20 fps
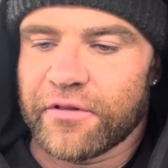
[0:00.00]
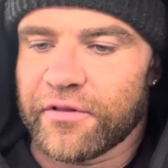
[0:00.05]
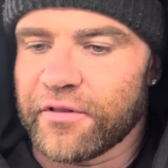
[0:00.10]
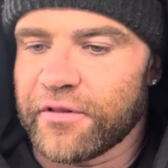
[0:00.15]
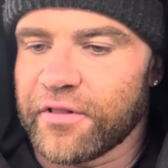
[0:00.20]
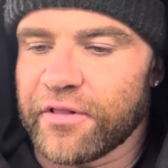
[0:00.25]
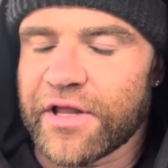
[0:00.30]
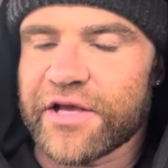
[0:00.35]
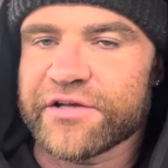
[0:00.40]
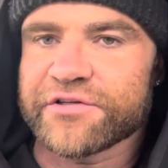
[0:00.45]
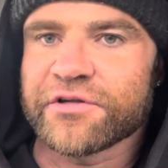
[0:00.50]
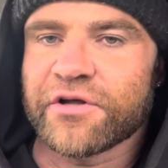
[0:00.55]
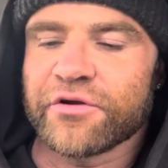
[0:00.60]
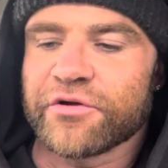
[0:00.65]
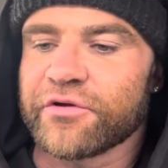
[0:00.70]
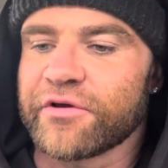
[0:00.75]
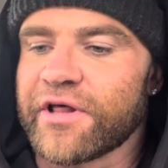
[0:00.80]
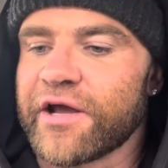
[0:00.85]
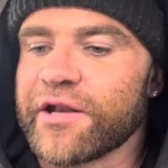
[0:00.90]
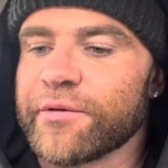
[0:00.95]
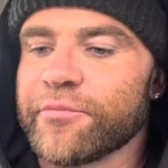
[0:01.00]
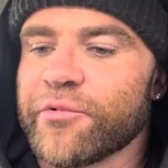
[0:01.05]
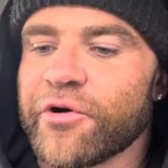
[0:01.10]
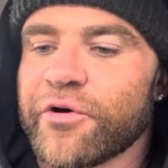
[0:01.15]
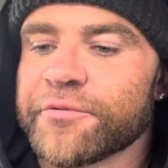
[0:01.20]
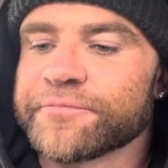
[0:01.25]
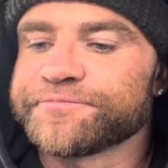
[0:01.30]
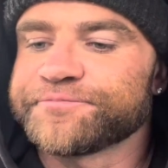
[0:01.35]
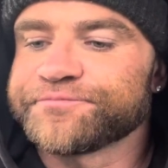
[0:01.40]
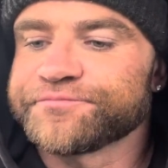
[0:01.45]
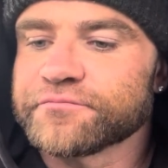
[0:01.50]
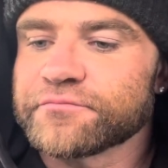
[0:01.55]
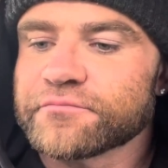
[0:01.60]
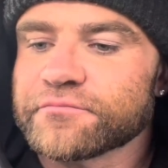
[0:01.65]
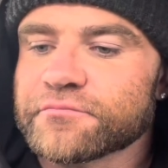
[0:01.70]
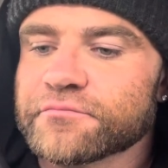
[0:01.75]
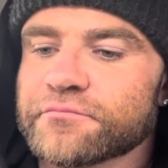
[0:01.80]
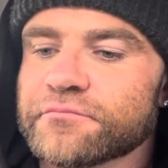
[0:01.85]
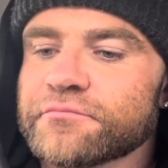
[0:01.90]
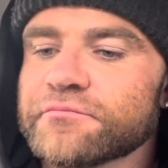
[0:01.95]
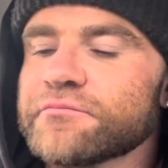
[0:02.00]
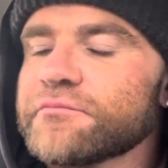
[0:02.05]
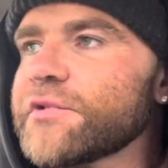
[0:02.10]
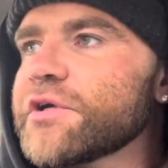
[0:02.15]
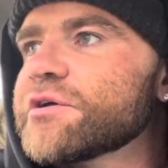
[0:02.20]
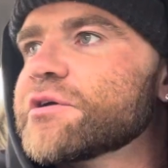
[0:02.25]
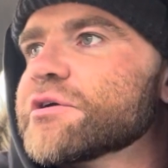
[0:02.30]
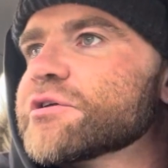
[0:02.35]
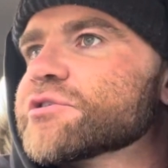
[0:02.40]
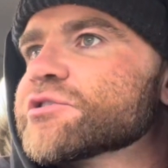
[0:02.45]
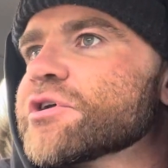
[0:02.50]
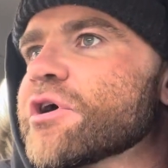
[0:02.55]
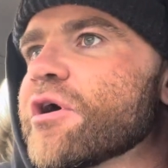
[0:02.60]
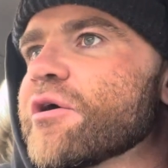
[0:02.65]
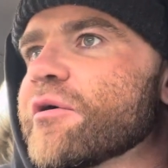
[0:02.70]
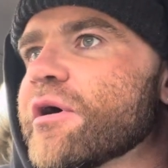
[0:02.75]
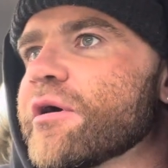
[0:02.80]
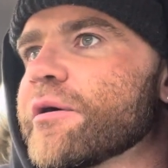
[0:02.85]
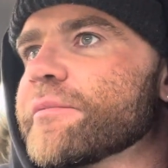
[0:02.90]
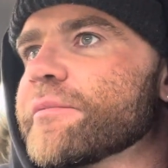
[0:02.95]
let's not do that anymore. So